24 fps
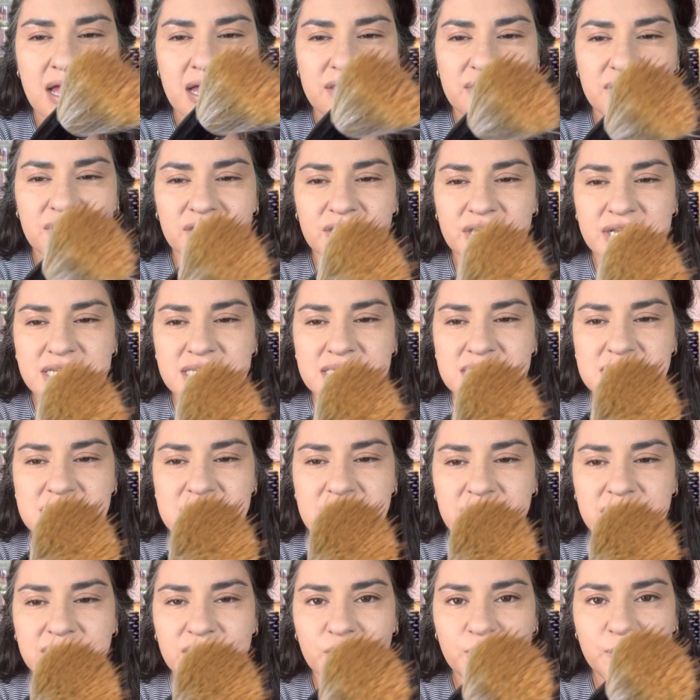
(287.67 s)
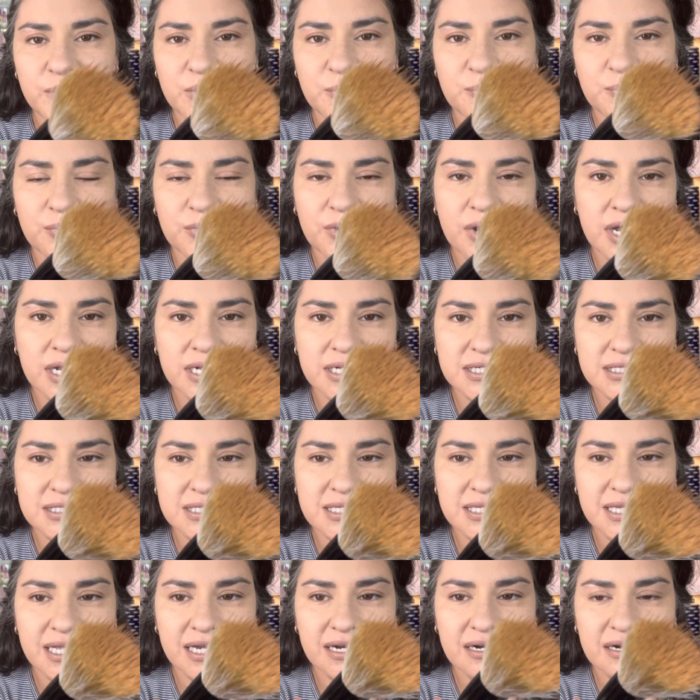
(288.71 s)
there is a little bit of product
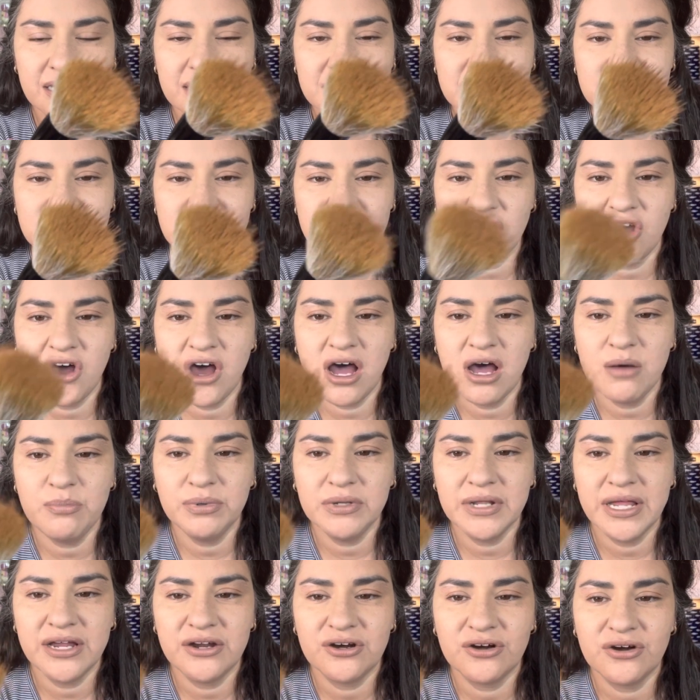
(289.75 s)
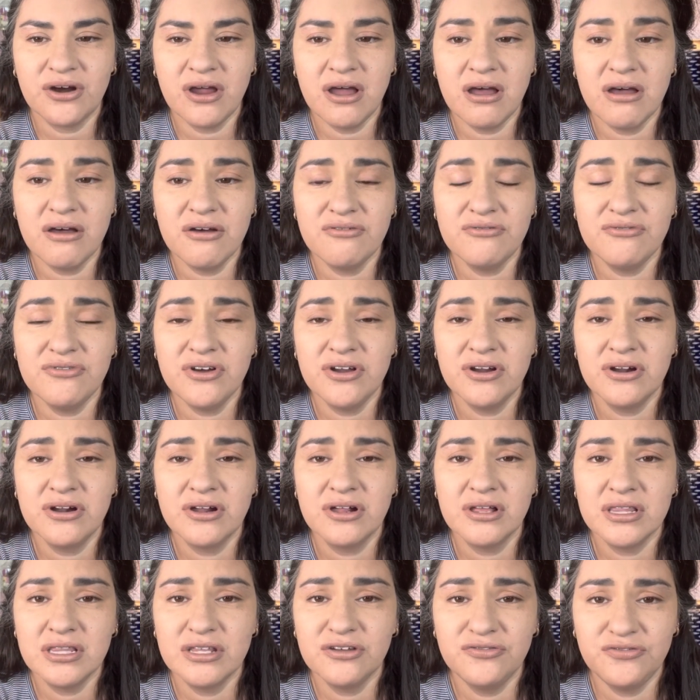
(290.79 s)
there at the top layer of
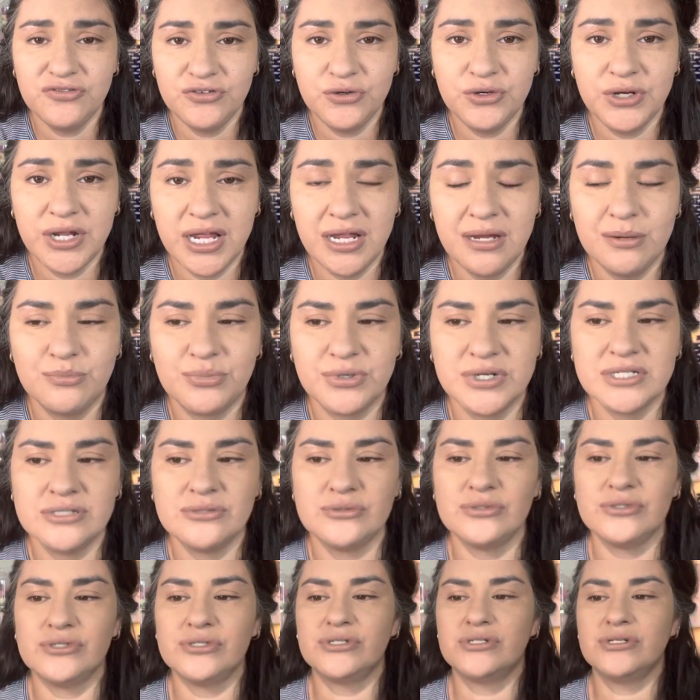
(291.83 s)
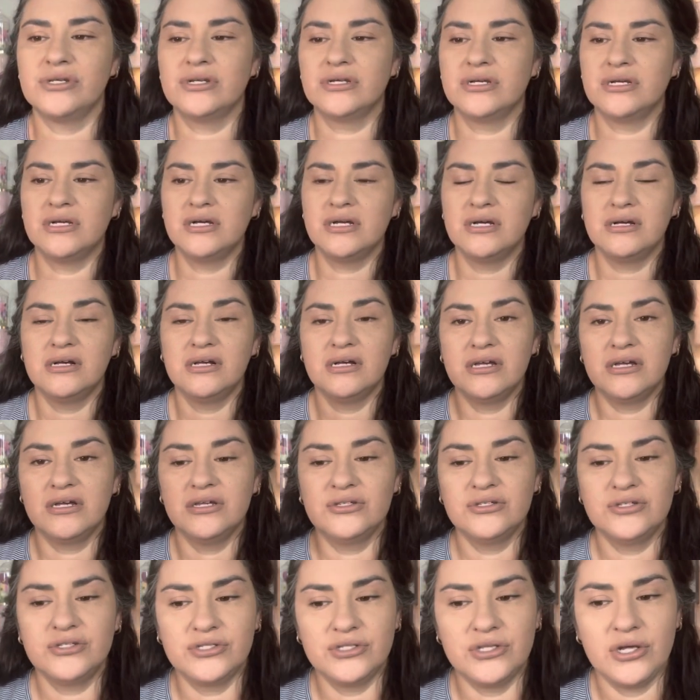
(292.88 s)
the fude bristles.
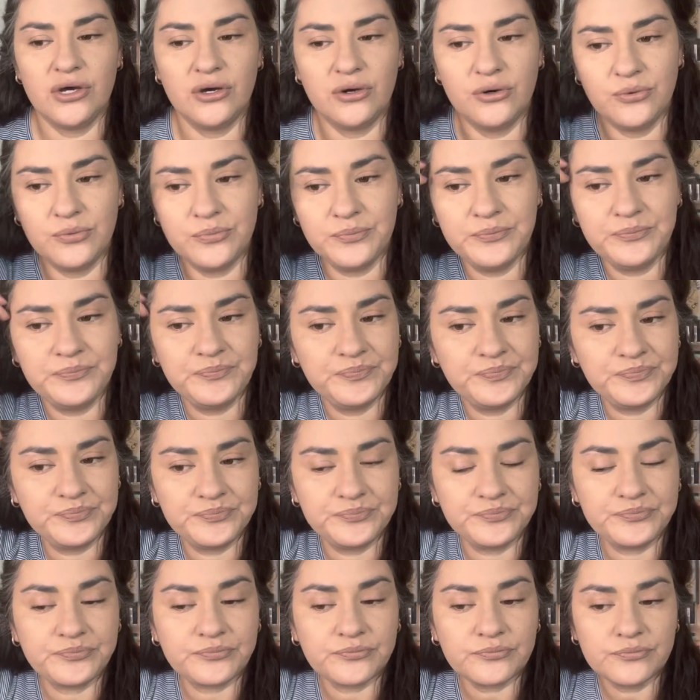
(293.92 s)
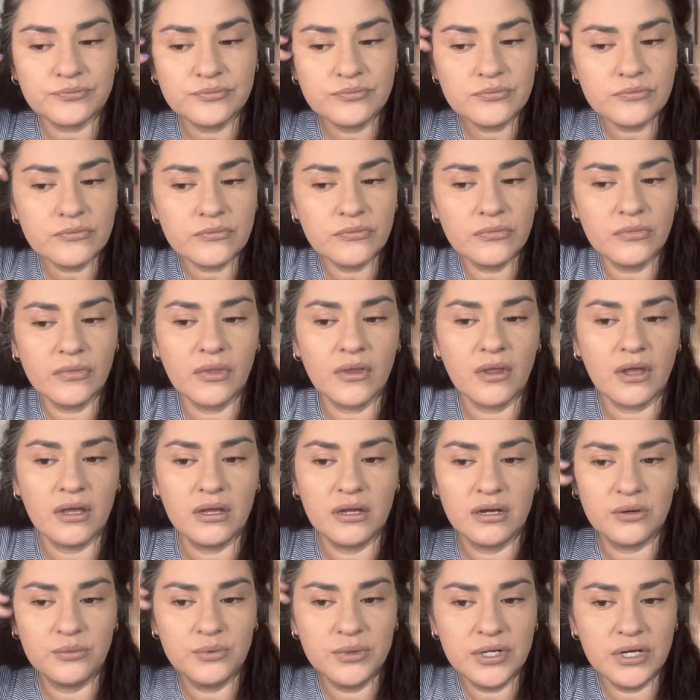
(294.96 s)
So
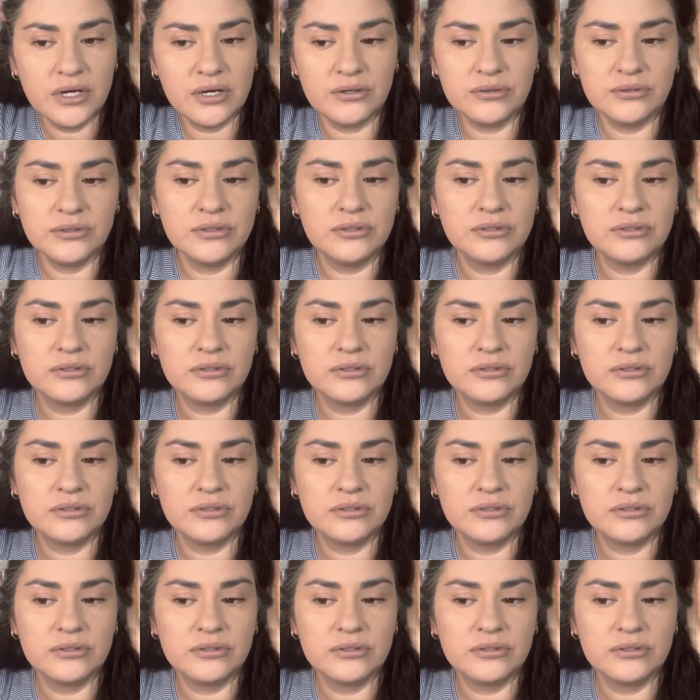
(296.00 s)
here we go.